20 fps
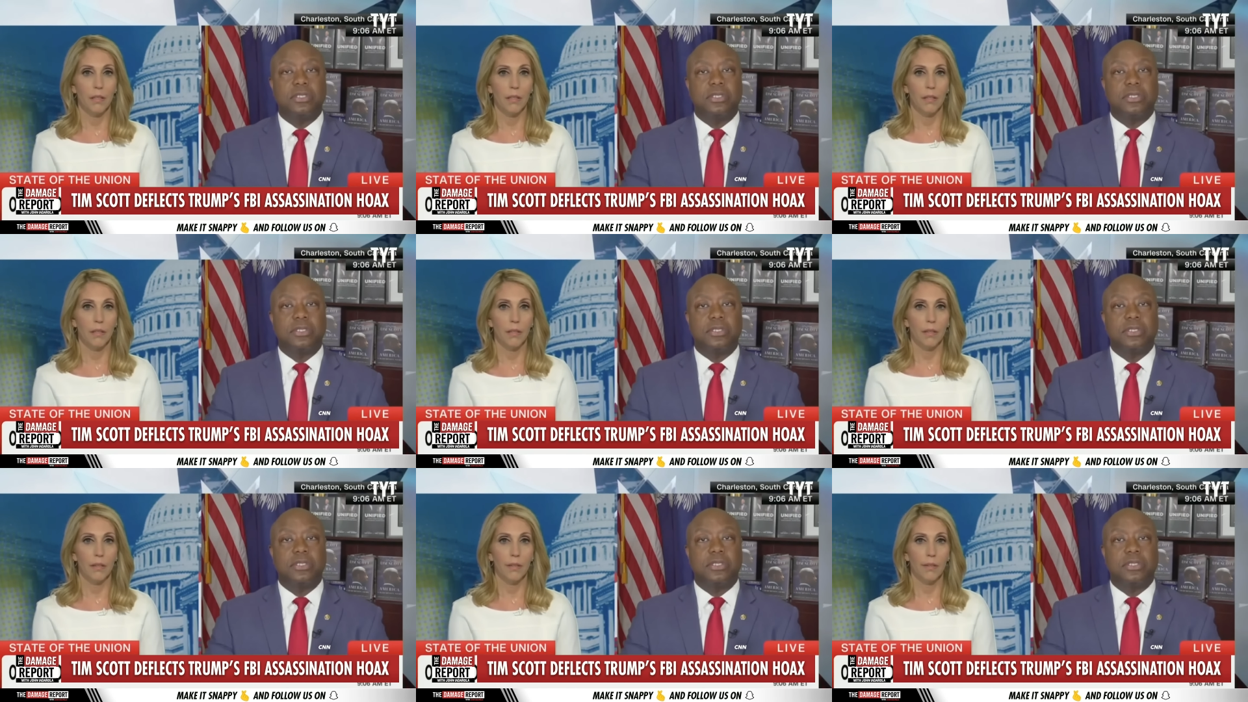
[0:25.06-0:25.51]

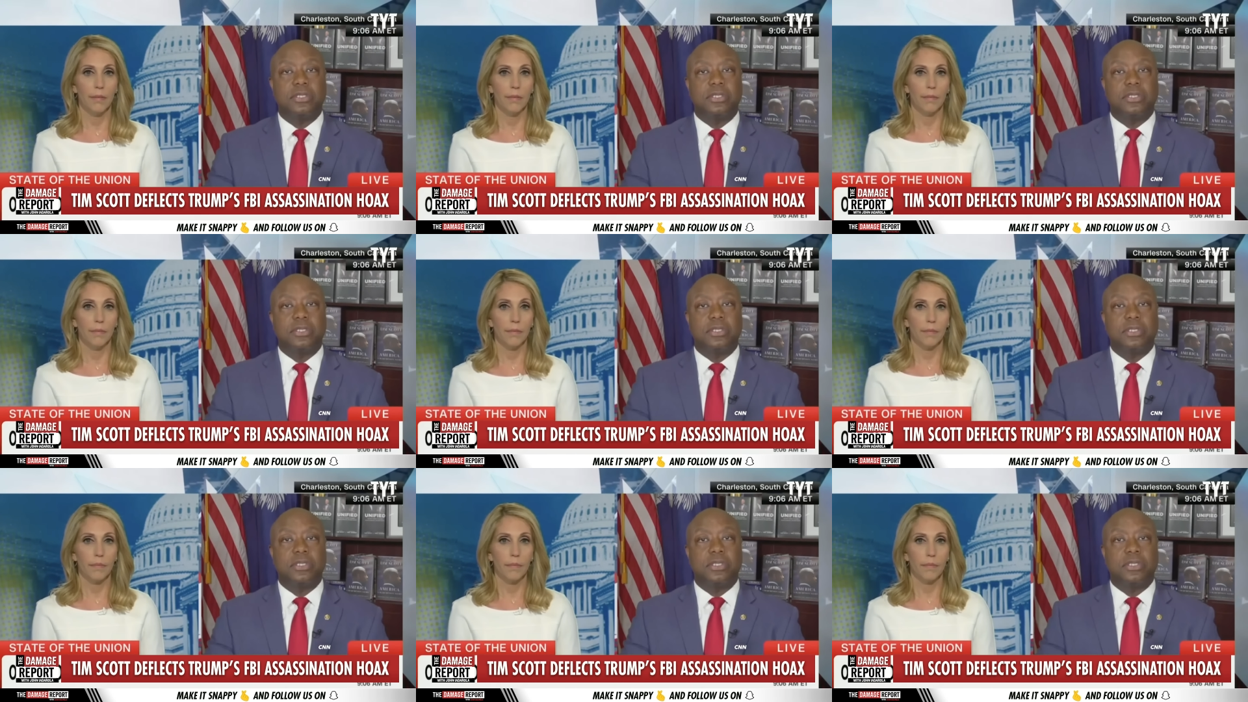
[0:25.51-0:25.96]

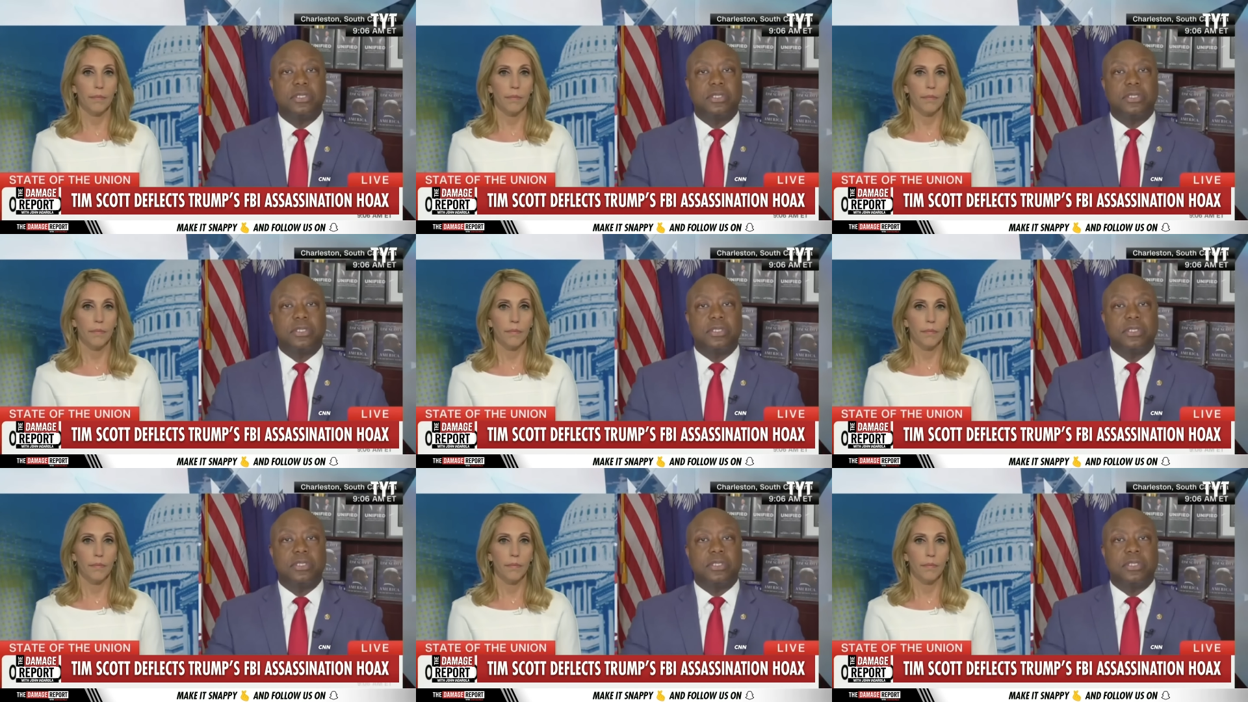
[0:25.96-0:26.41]

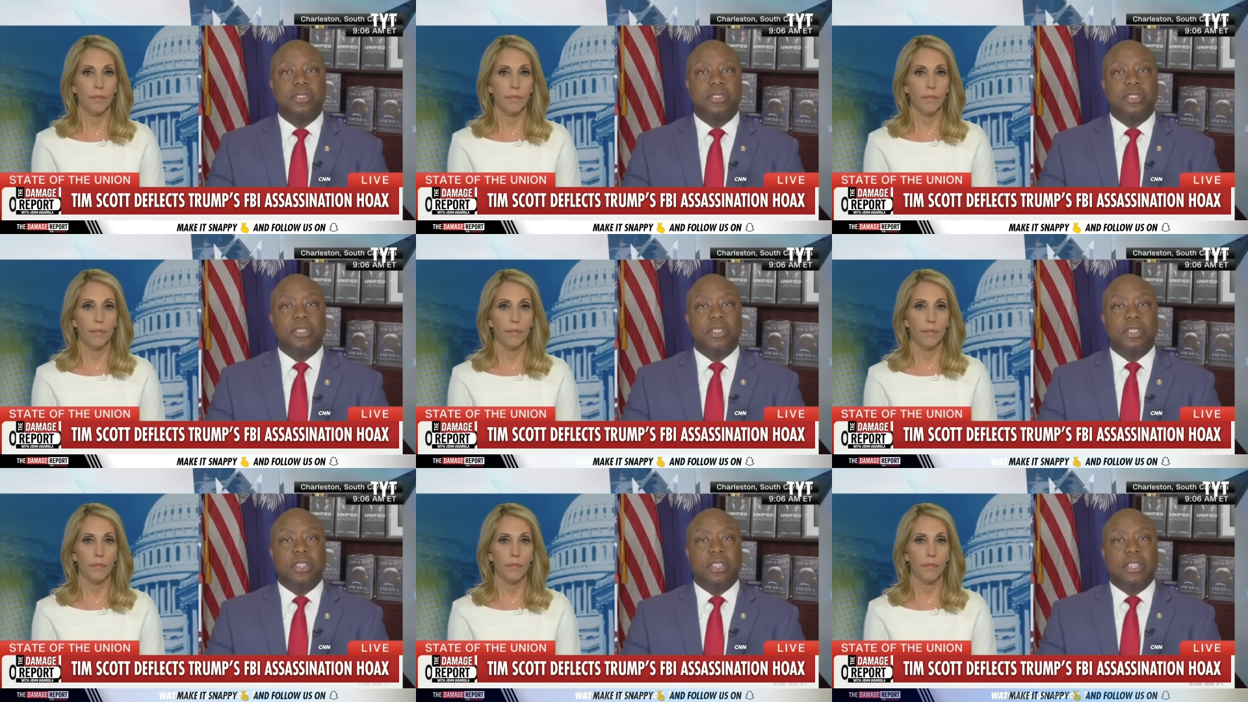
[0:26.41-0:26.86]

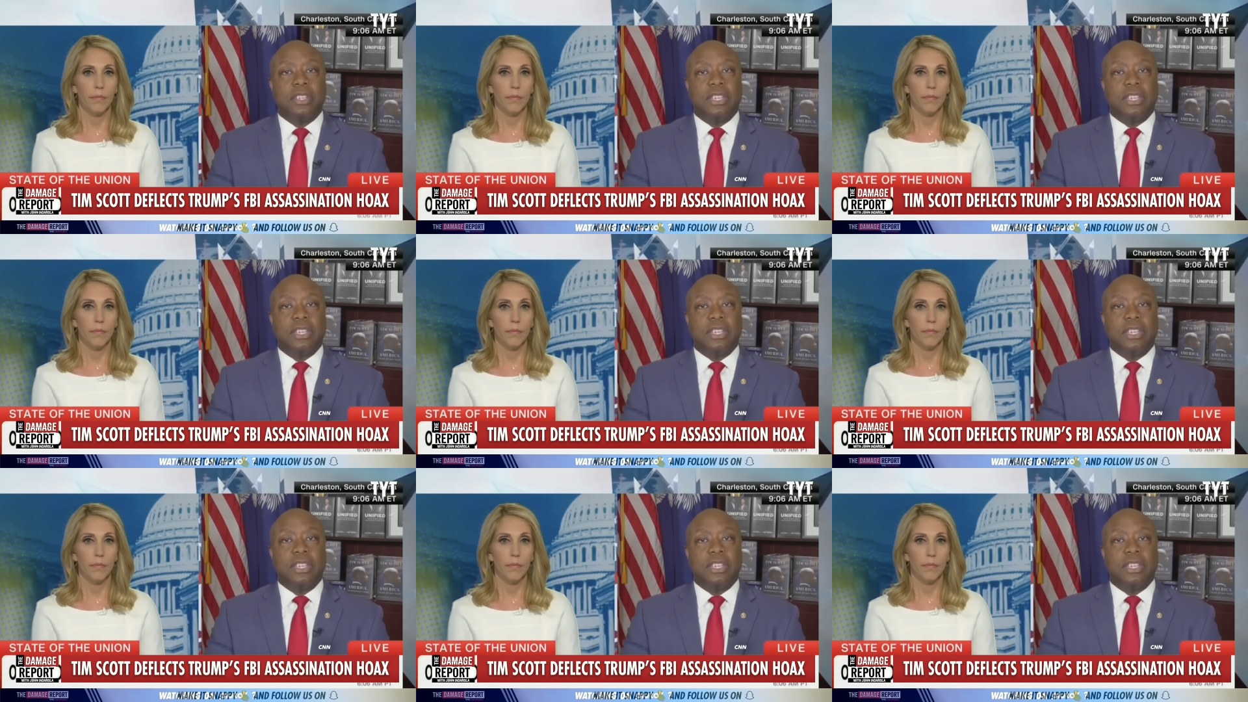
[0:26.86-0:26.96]
Nothing is said.